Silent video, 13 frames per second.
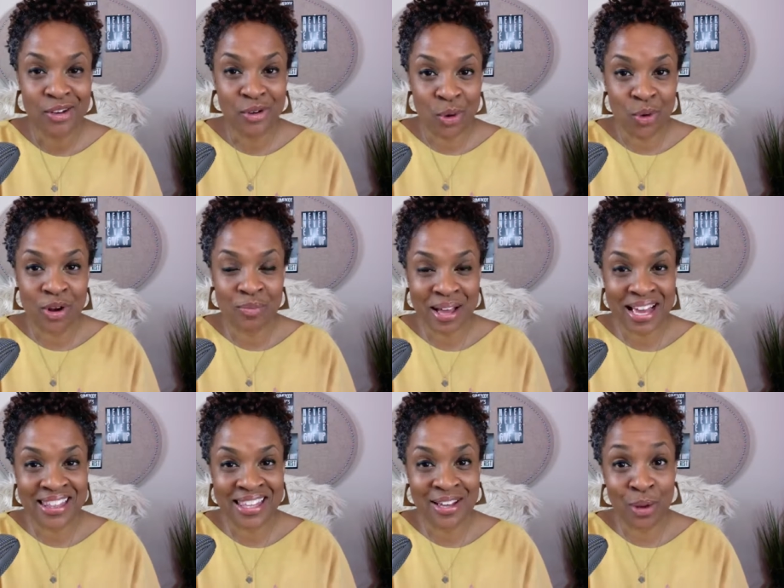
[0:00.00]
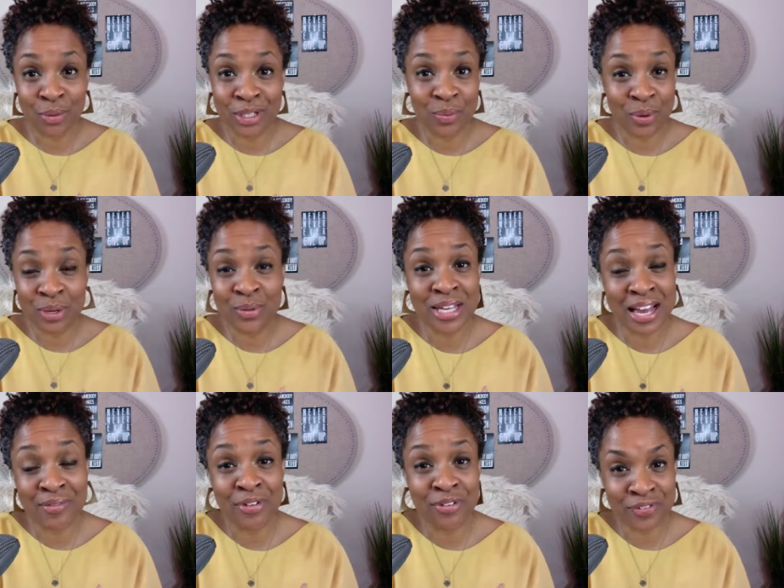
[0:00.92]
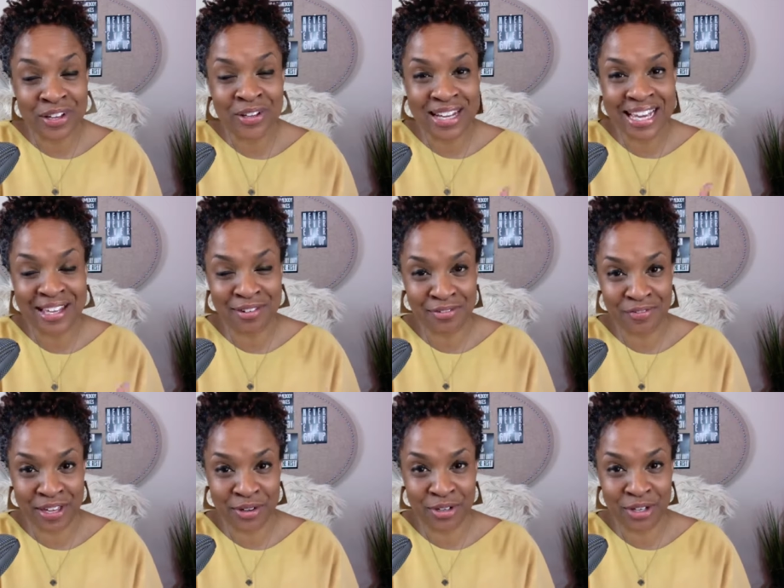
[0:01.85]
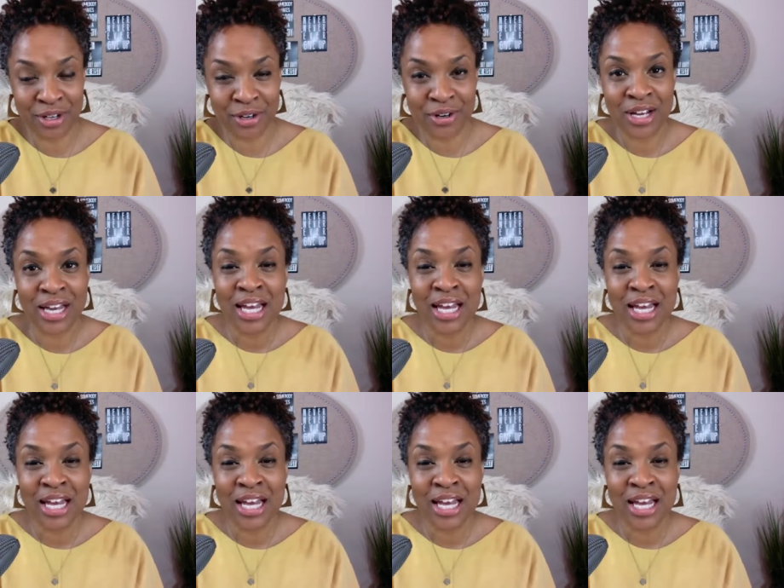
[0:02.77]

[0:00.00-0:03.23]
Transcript: nor am I the only one who's ever felt like a failure.